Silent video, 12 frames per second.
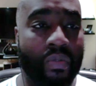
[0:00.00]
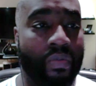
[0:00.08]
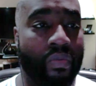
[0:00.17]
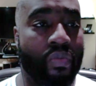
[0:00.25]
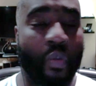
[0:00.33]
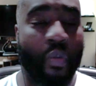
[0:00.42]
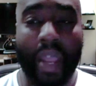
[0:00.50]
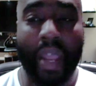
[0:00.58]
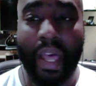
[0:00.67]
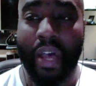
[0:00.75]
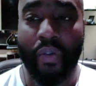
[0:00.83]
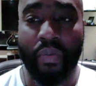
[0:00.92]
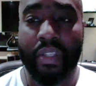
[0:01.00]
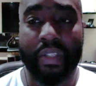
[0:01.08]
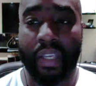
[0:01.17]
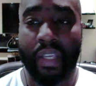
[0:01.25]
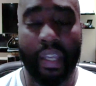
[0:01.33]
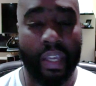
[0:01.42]
No matter how we
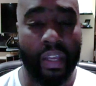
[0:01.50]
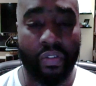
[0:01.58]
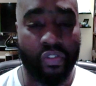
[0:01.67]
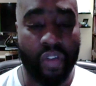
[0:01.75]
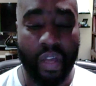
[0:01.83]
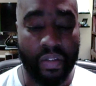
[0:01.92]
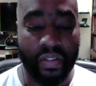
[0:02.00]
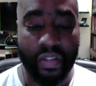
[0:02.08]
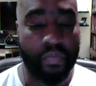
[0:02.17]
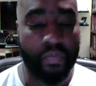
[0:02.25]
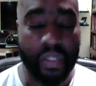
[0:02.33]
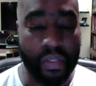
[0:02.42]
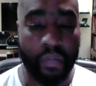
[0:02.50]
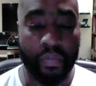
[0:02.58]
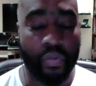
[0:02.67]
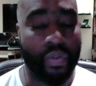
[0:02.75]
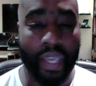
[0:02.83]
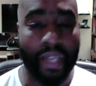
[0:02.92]
sit here and try and sum this up,
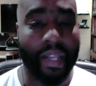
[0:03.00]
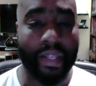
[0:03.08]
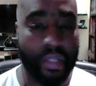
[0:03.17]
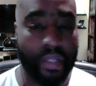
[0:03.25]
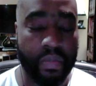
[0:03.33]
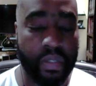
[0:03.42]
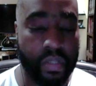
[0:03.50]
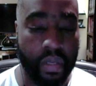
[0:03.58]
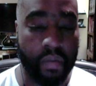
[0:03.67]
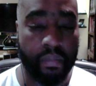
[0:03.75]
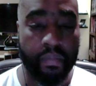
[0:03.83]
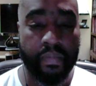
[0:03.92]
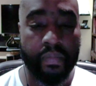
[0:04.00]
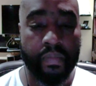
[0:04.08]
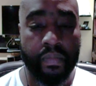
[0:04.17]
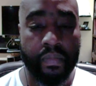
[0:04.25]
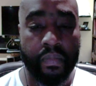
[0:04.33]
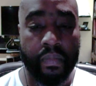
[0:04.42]
you cannot sum this up.
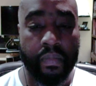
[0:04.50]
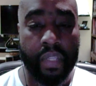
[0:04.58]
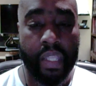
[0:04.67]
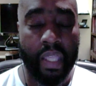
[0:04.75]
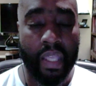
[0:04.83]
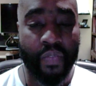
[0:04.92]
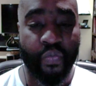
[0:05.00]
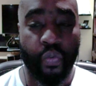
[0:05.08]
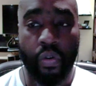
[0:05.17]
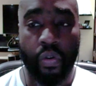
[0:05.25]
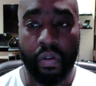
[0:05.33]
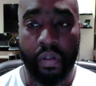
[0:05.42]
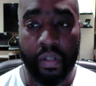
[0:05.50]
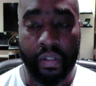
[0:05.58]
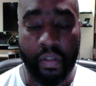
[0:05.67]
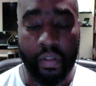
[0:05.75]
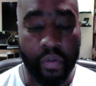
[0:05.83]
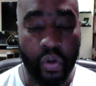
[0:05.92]
It's for
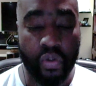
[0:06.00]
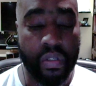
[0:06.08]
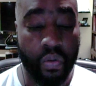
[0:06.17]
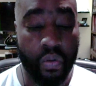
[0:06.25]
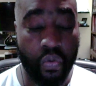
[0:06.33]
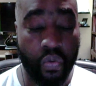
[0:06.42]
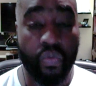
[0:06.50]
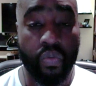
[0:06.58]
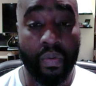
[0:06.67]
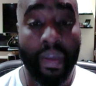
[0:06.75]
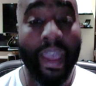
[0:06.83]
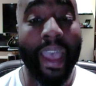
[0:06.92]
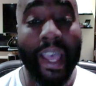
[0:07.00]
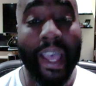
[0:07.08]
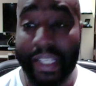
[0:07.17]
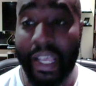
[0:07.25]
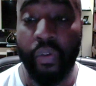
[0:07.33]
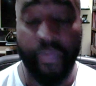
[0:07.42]
the person who has
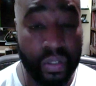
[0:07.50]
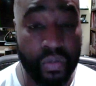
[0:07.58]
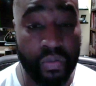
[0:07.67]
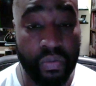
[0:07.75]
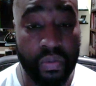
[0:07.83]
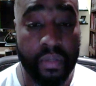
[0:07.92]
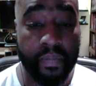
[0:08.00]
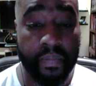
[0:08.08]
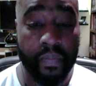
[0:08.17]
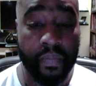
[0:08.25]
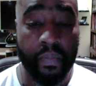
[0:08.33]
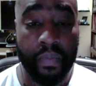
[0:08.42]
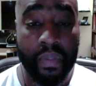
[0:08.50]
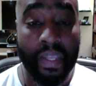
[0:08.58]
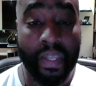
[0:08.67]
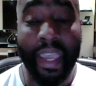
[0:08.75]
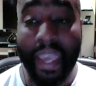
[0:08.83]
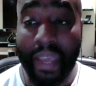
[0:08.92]
health issues
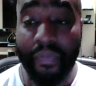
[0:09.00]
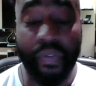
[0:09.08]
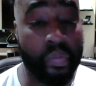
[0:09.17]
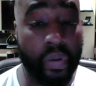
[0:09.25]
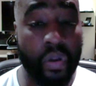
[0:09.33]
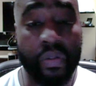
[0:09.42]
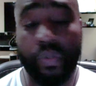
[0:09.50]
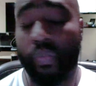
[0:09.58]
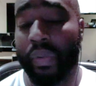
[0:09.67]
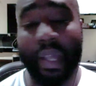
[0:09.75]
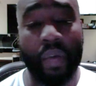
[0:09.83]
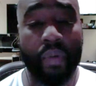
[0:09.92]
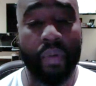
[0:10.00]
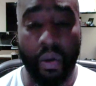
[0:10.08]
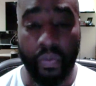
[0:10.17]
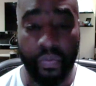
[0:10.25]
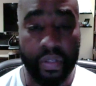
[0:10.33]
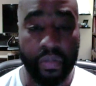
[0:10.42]
and for the person without
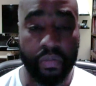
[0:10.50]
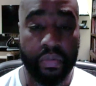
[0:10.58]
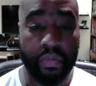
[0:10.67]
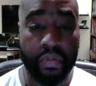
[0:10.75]
health issues,